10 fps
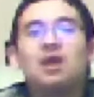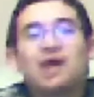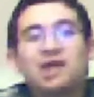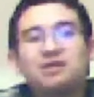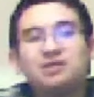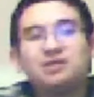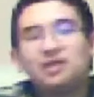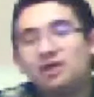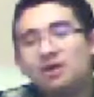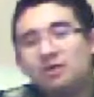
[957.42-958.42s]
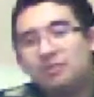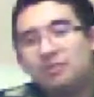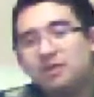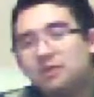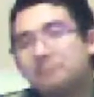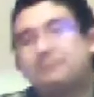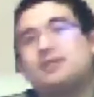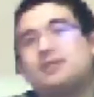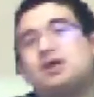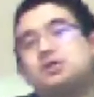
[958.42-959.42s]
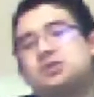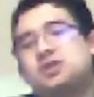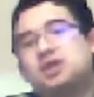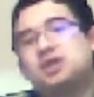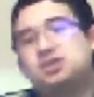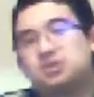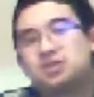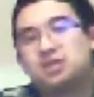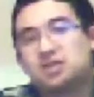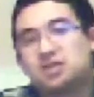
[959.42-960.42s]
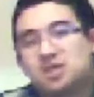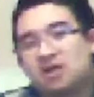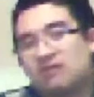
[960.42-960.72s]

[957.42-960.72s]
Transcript: and, you know, it'll be inter- interesting to see